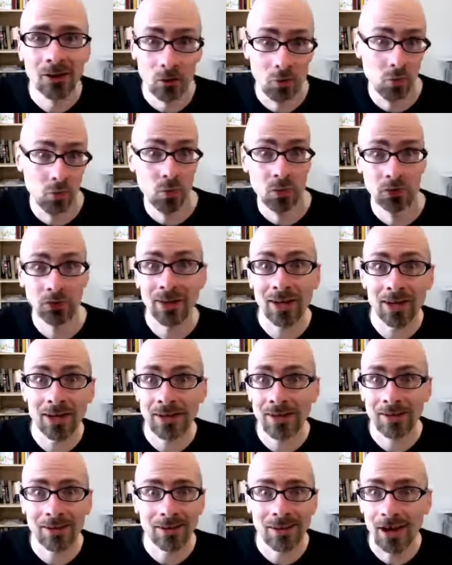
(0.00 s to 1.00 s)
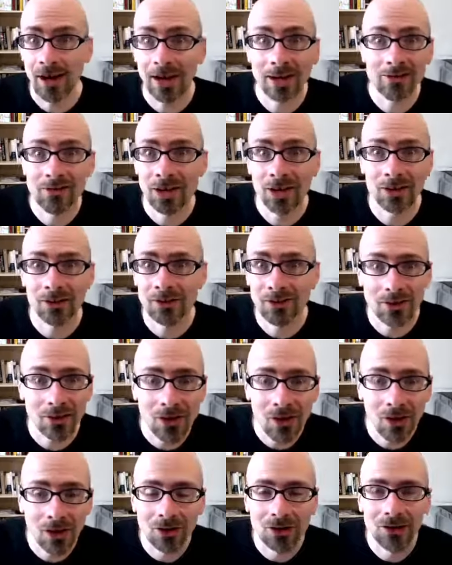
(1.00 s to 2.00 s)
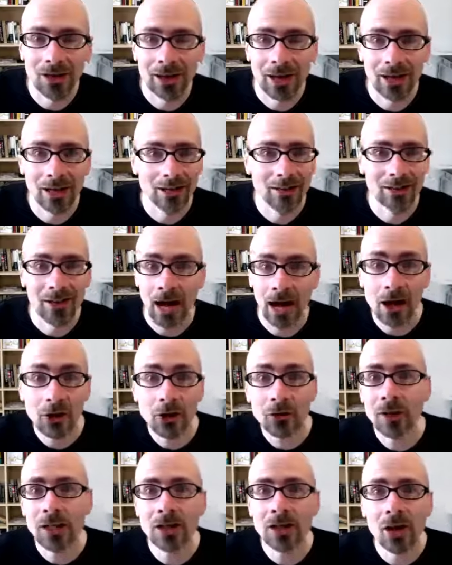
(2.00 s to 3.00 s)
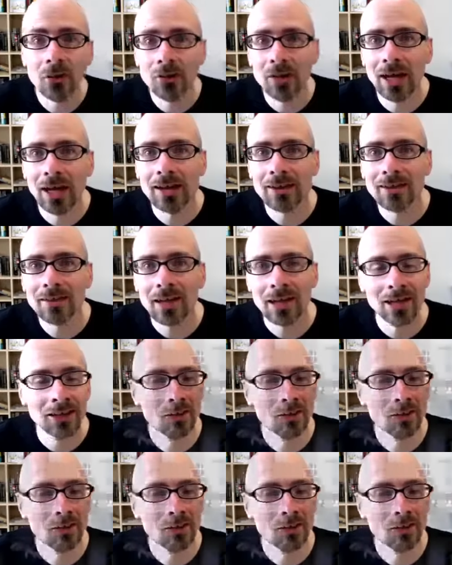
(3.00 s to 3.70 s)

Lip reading: Were they hijackers at all? And how do we know that?